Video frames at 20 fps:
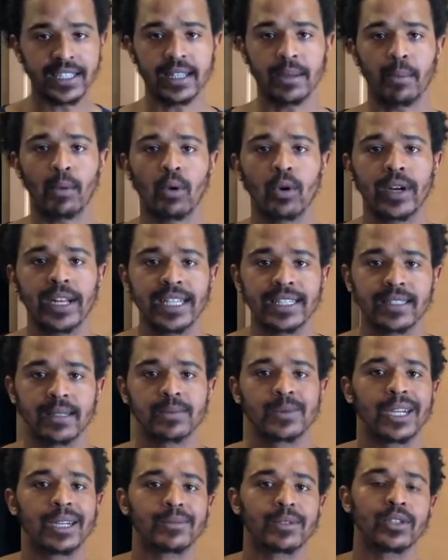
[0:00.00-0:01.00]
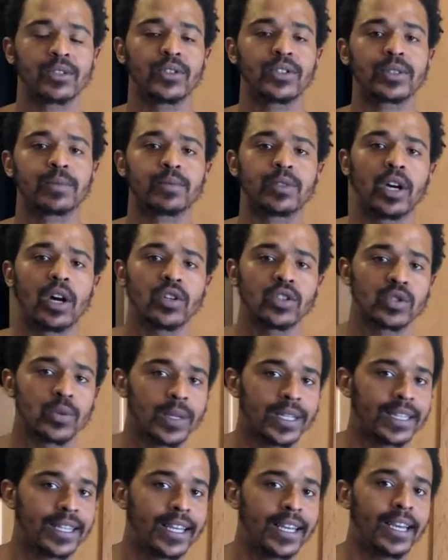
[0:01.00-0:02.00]
in the morning. Sometimes I'll do some toast
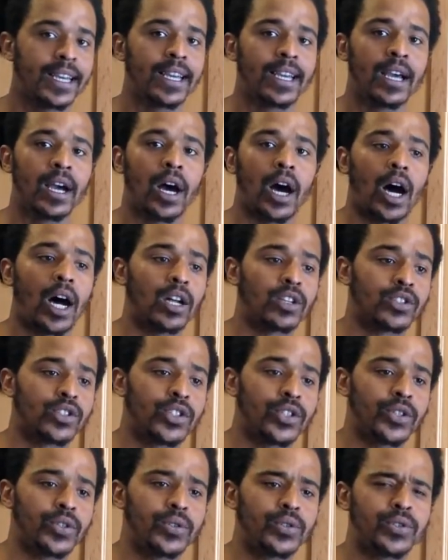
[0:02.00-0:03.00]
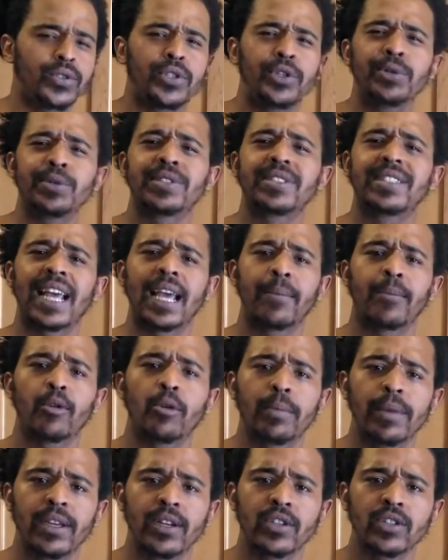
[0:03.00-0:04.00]
with it. I'll do 2 staple
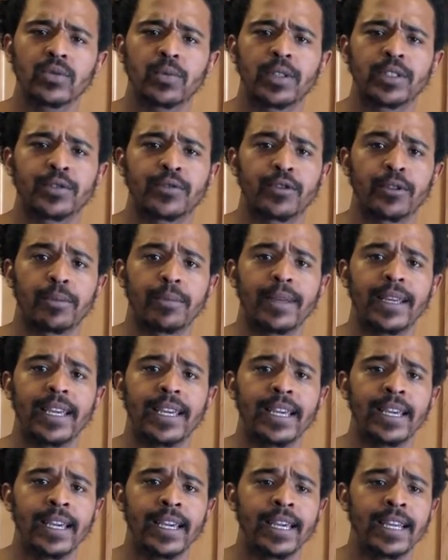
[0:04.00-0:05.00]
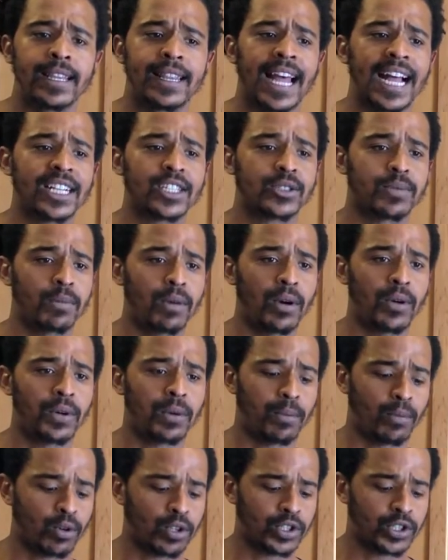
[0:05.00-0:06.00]
meals, which for me, that's
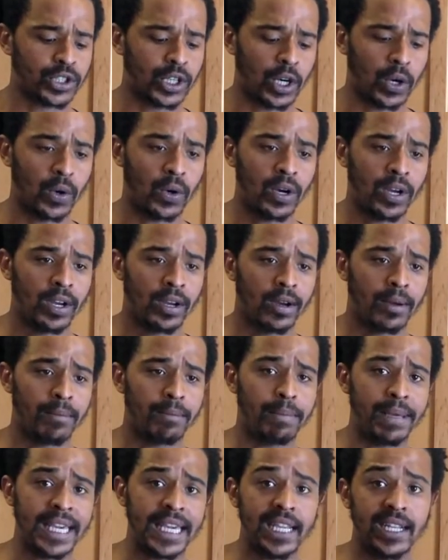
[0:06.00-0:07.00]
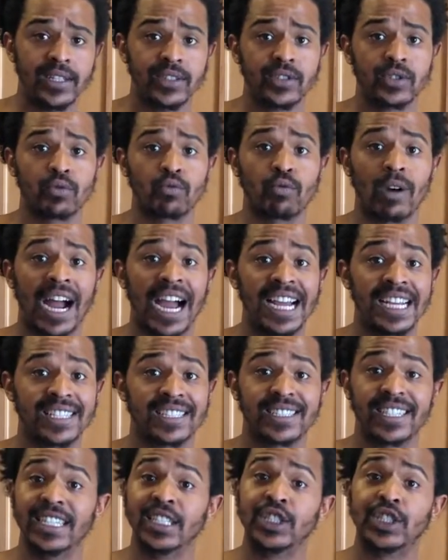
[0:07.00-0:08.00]
more so beans,
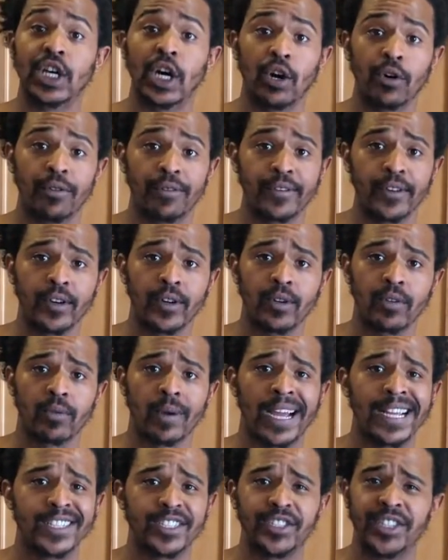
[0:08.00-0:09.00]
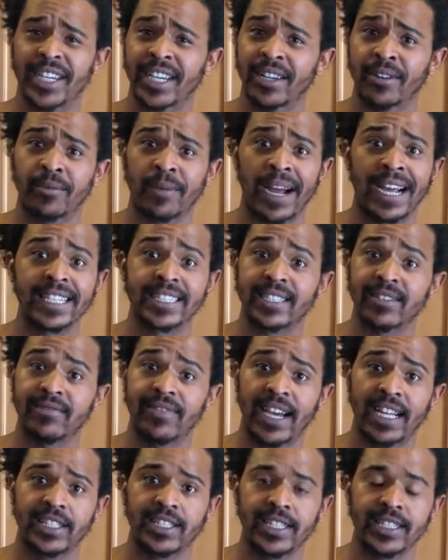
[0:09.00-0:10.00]
rice, and tofu, right? Chicken, rice, and
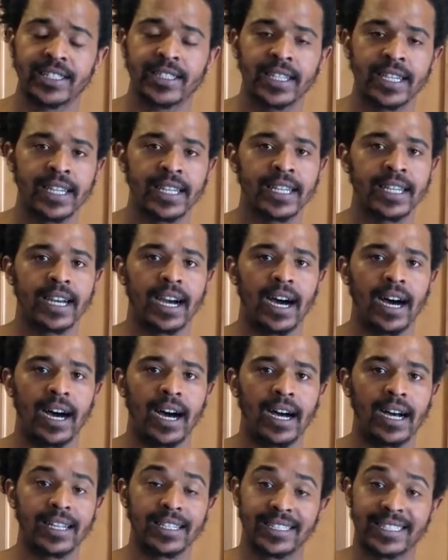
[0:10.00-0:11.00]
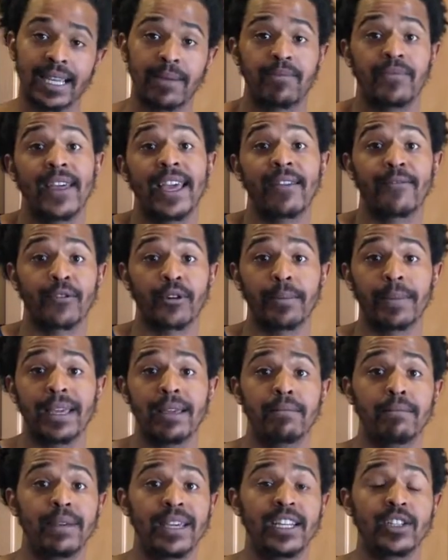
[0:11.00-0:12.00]
veggies. Same thing for
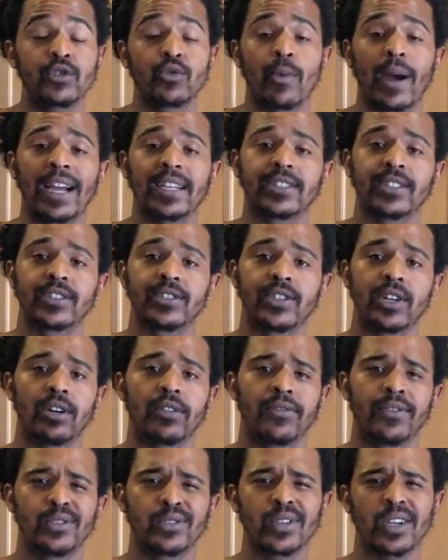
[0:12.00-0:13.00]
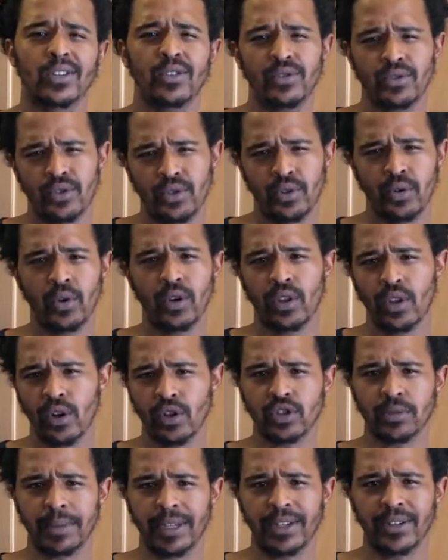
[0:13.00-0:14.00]
me, beans, rice, and tofu. So I'll do 2 of
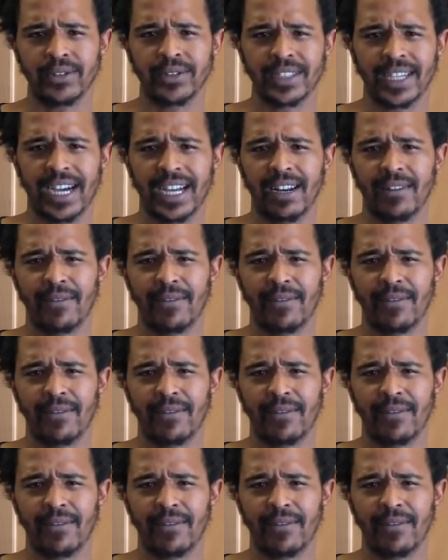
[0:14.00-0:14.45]
those meals kind